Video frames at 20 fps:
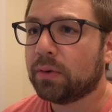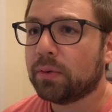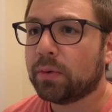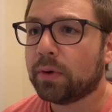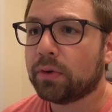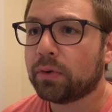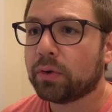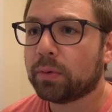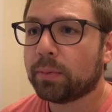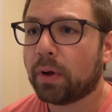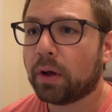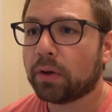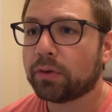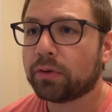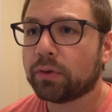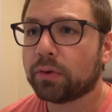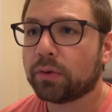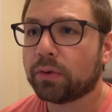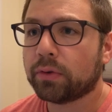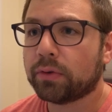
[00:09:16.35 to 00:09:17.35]
renderer
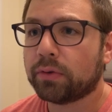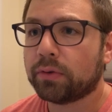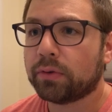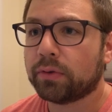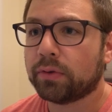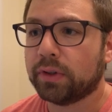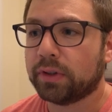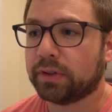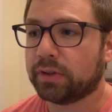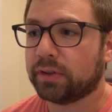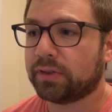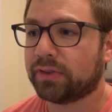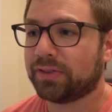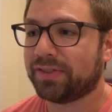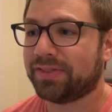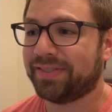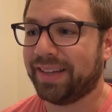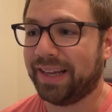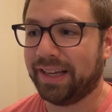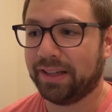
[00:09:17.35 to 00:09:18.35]
module. This is
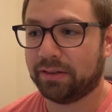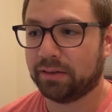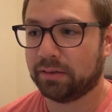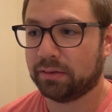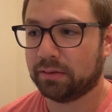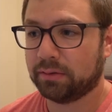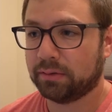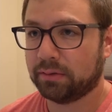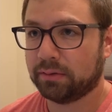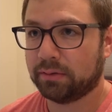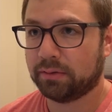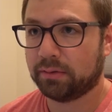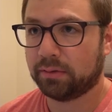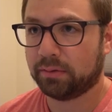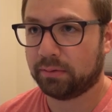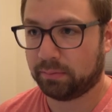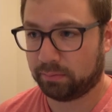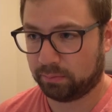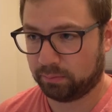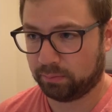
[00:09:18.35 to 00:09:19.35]
state,
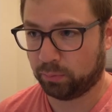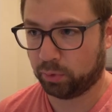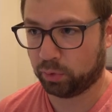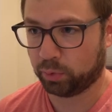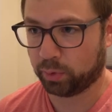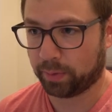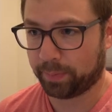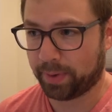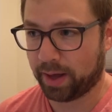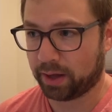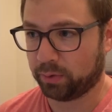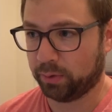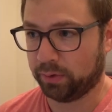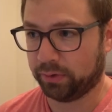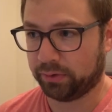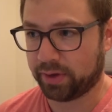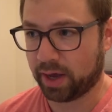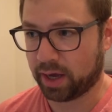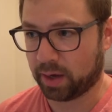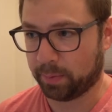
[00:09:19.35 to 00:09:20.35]
which we'll get back to in
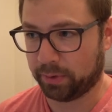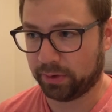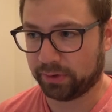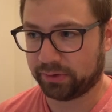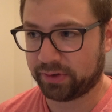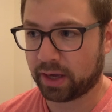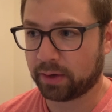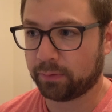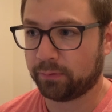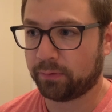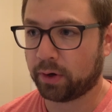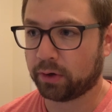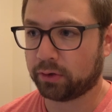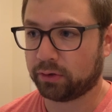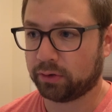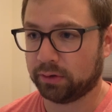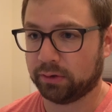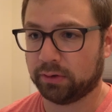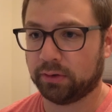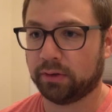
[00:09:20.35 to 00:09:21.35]
a second, but the second
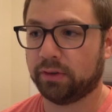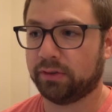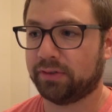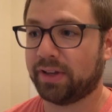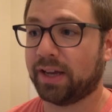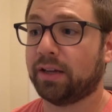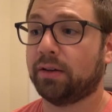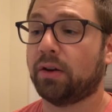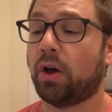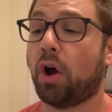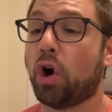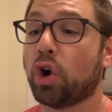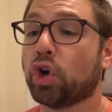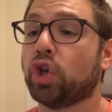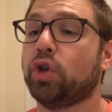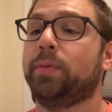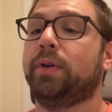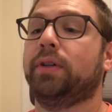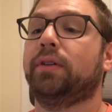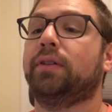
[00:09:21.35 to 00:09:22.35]
function, the second
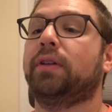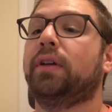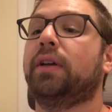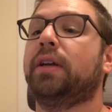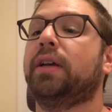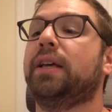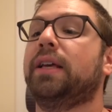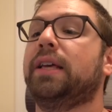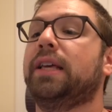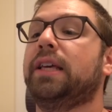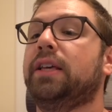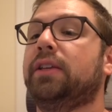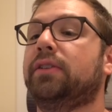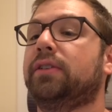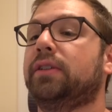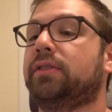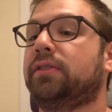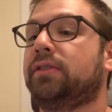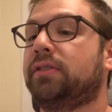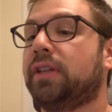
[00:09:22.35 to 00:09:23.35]
argument is
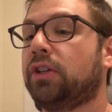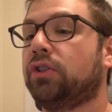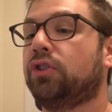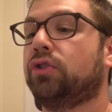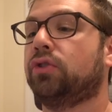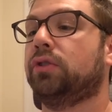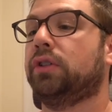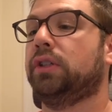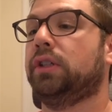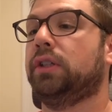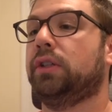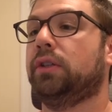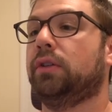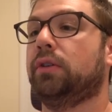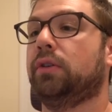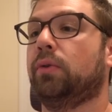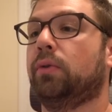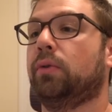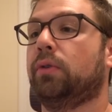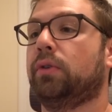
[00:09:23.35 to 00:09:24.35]

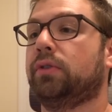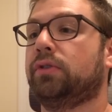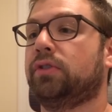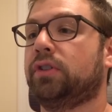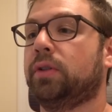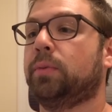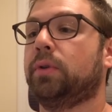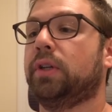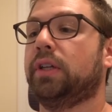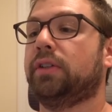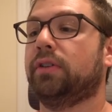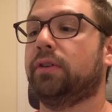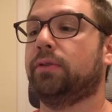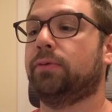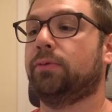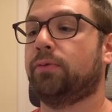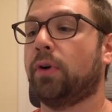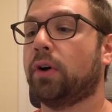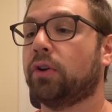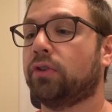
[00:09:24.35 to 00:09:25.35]
essentially so it's a
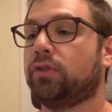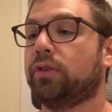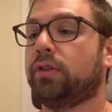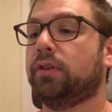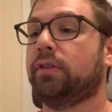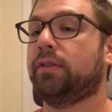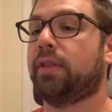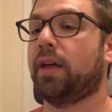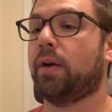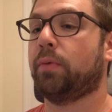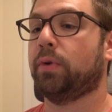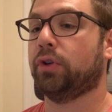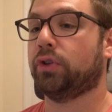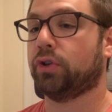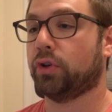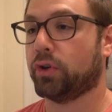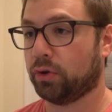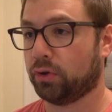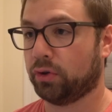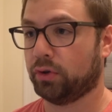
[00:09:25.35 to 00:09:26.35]
function that
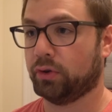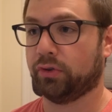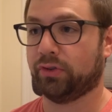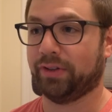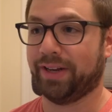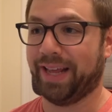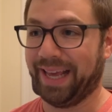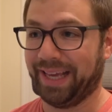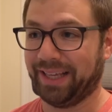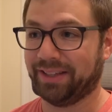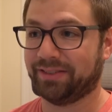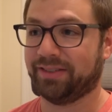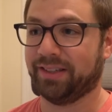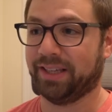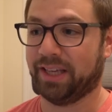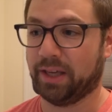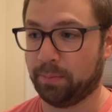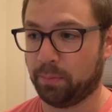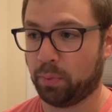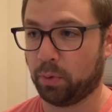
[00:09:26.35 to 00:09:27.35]
returns an
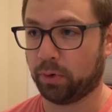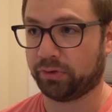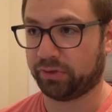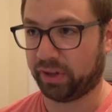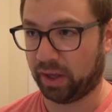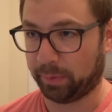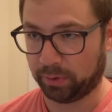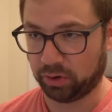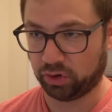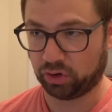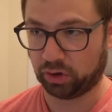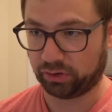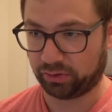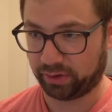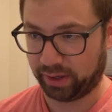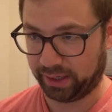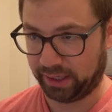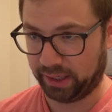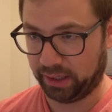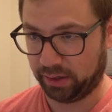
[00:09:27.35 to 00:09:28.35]
async import statement just
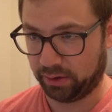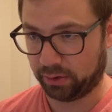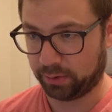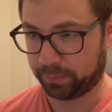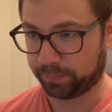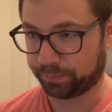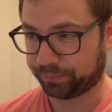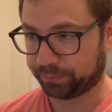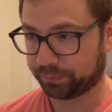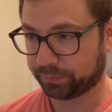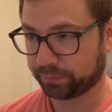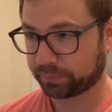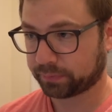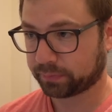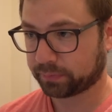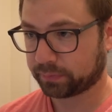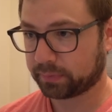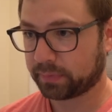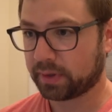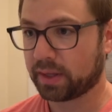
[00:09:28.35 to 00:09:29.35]
like here.
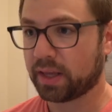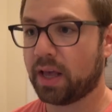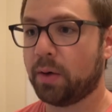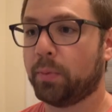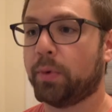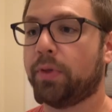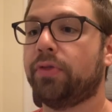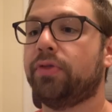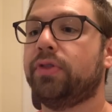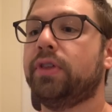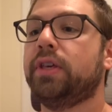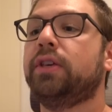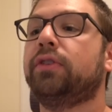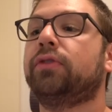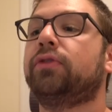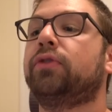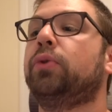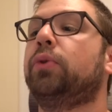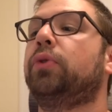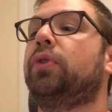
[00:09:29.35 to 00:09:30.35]
And what these
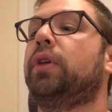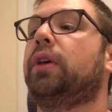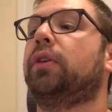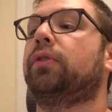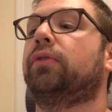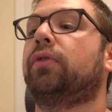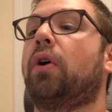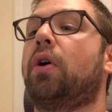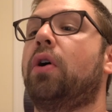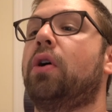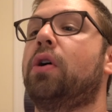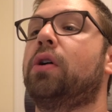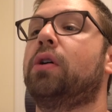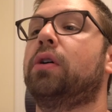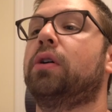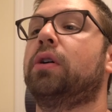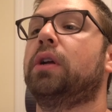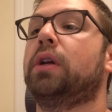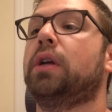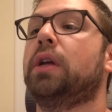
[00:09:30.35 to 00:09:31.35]
two things
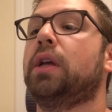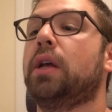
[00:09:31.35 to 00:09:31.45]
are,